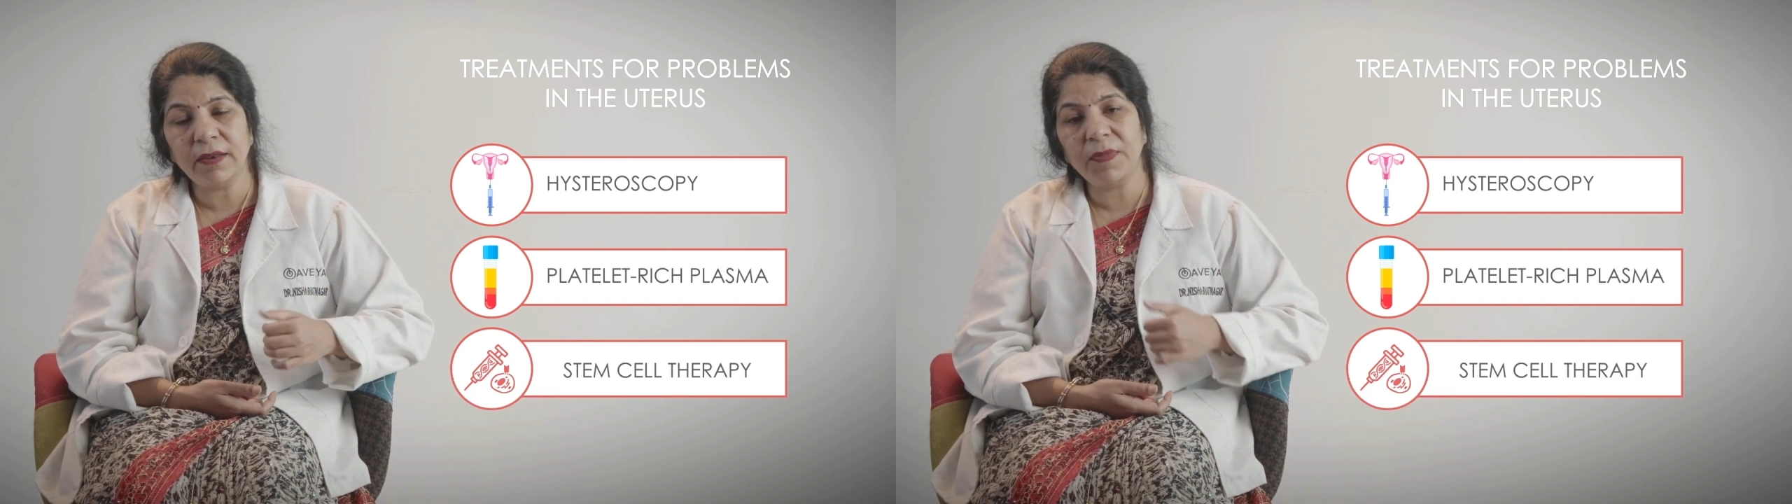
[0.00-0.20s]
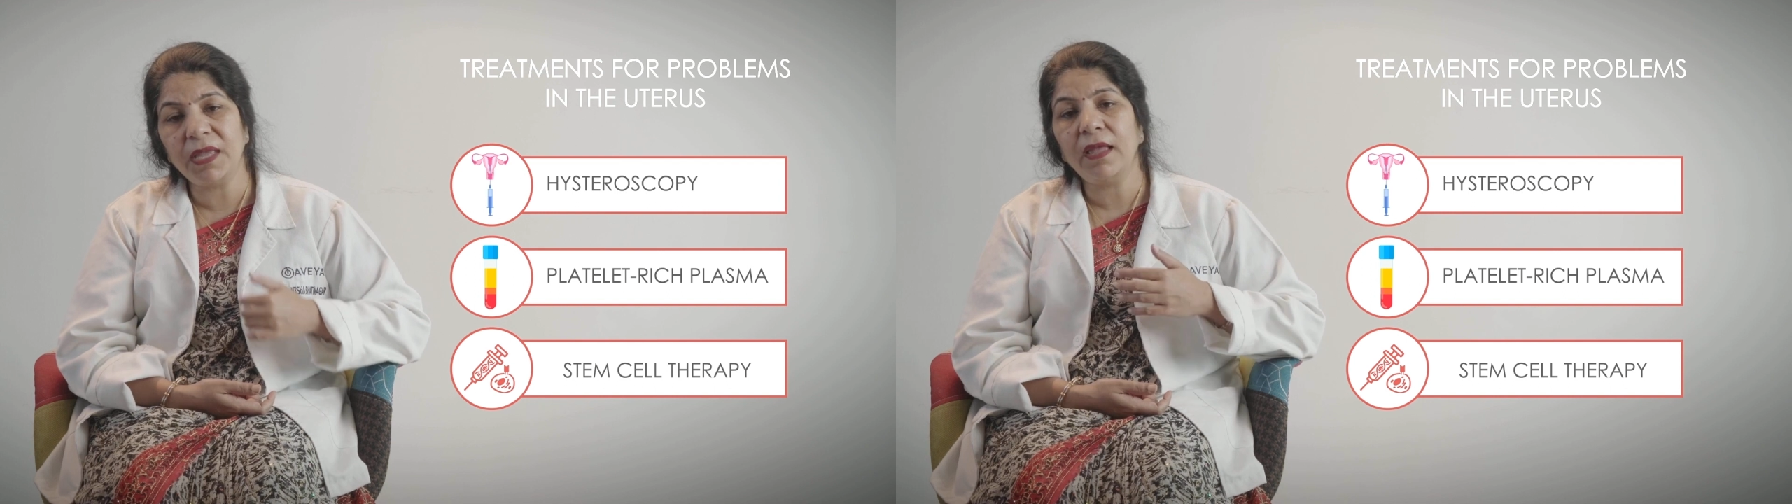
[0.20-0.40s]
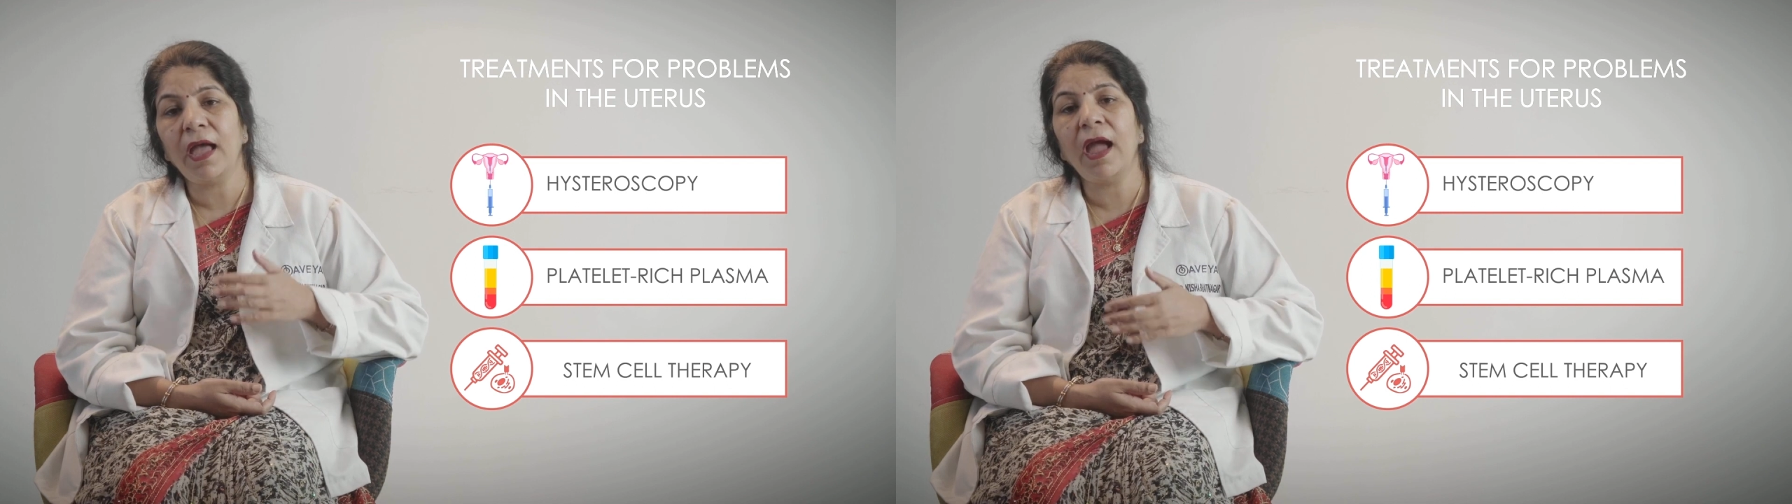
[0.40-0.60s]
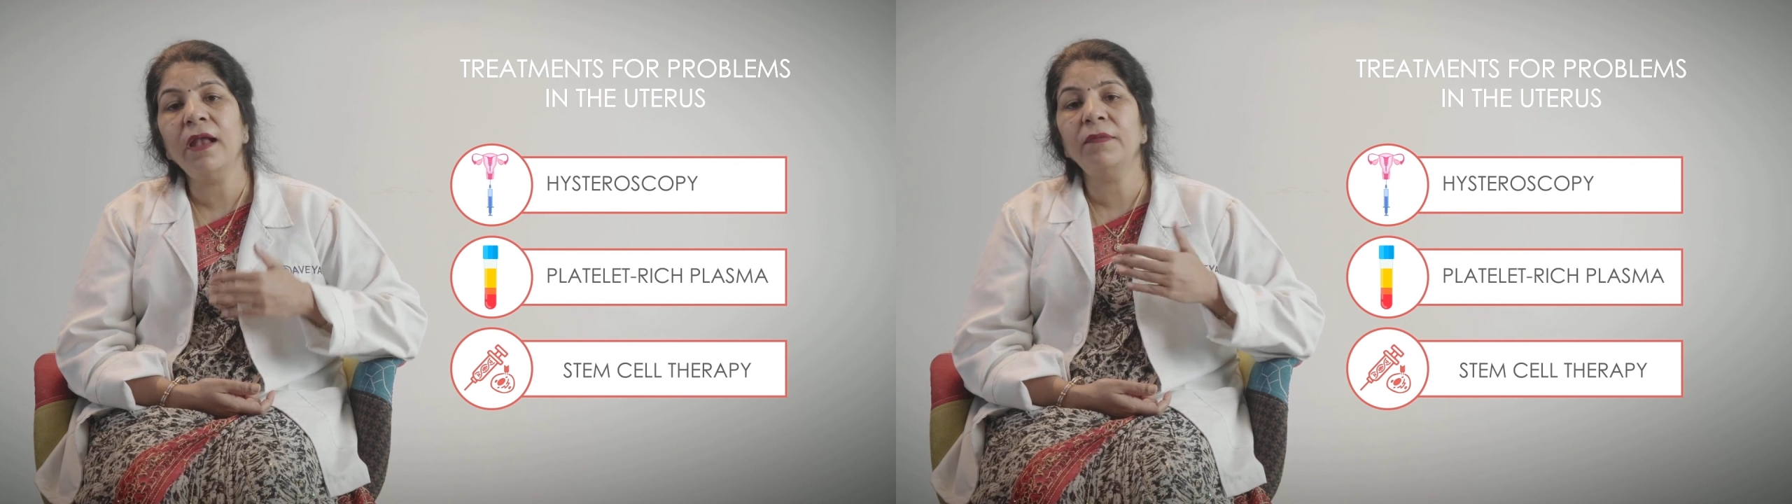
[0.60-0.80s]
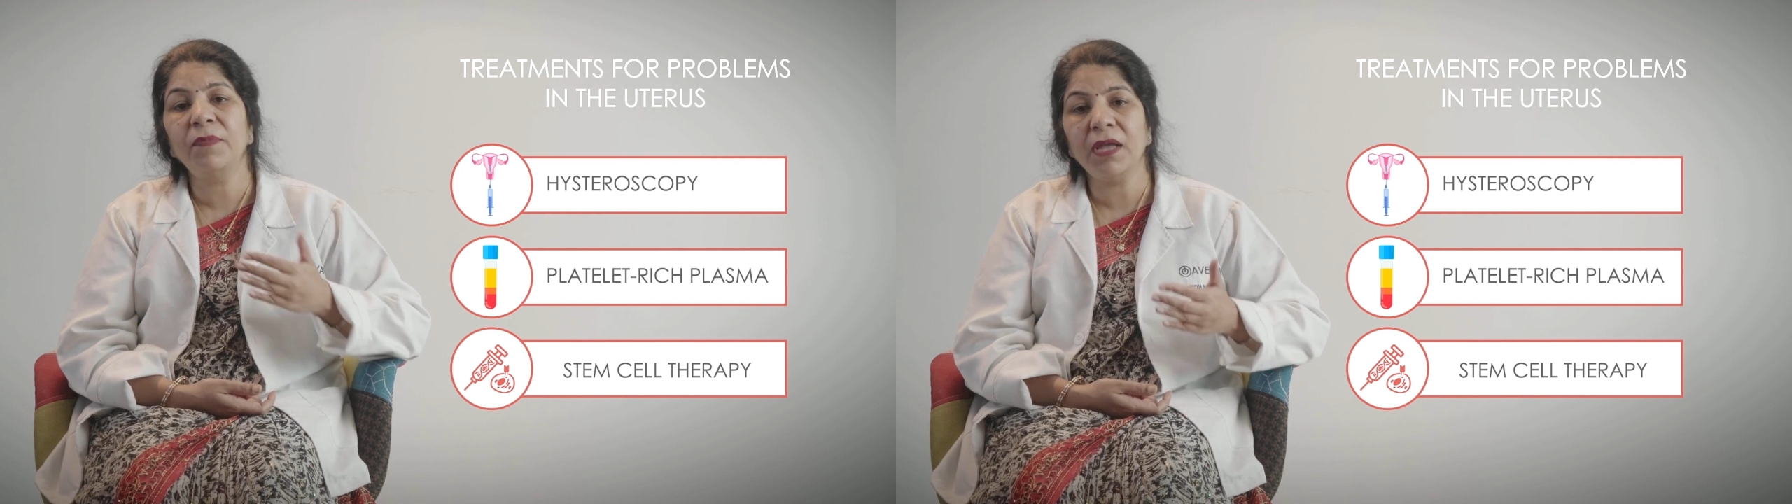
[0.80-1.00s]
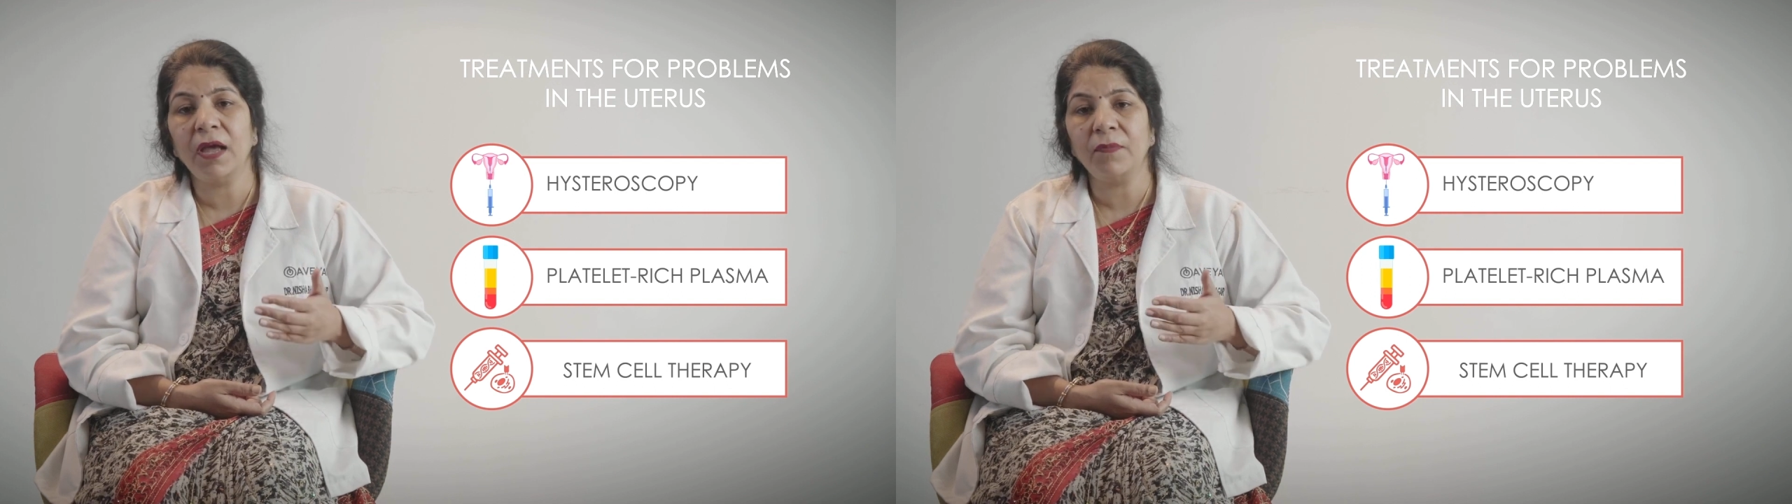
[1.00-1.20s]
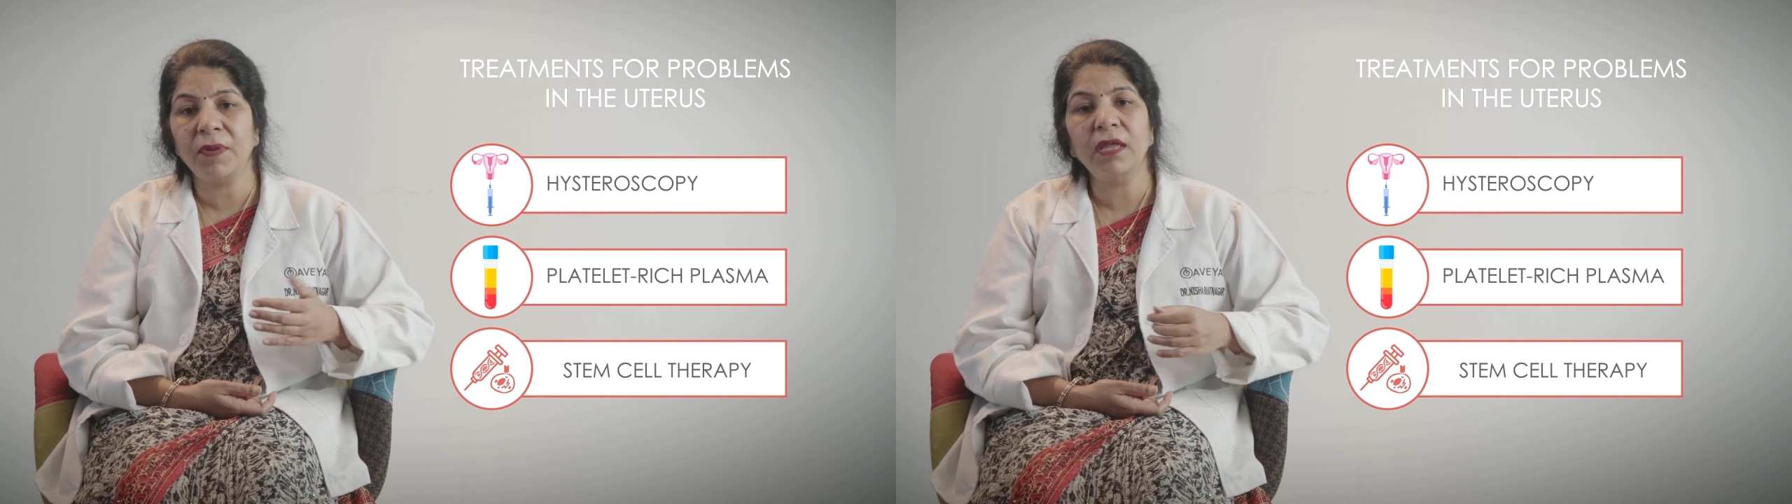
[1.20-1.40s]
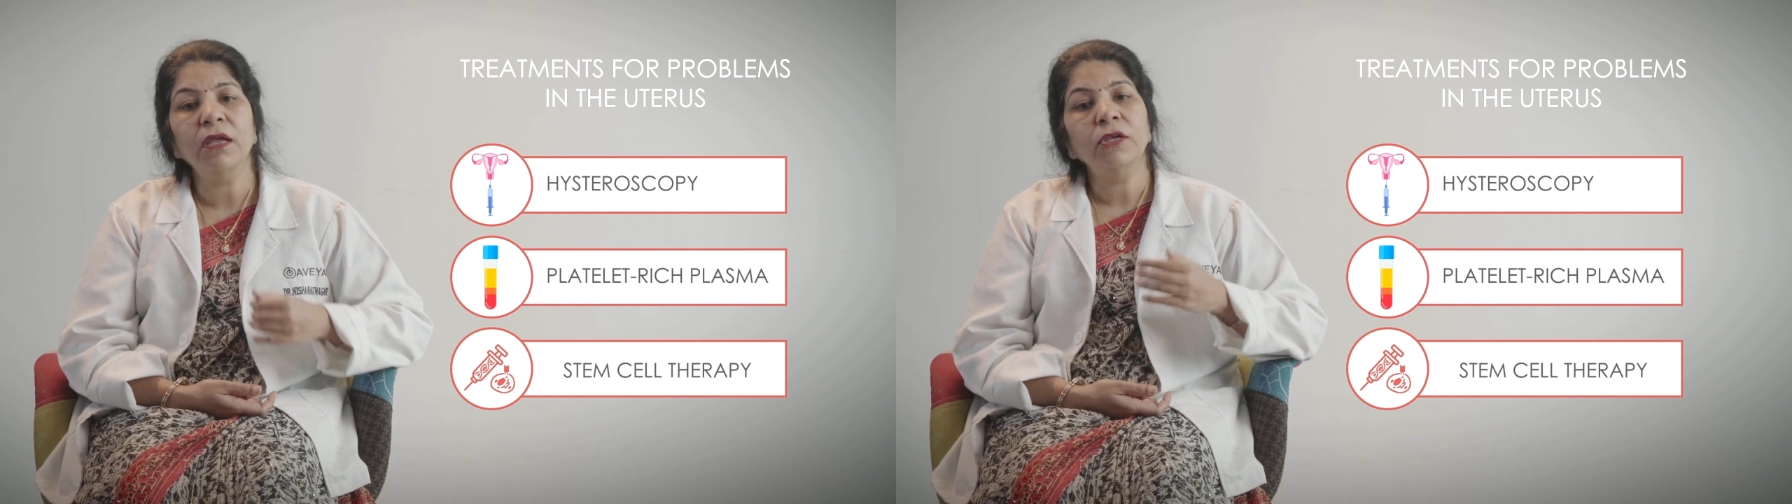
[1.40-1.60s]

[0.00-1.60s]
therapy and PRP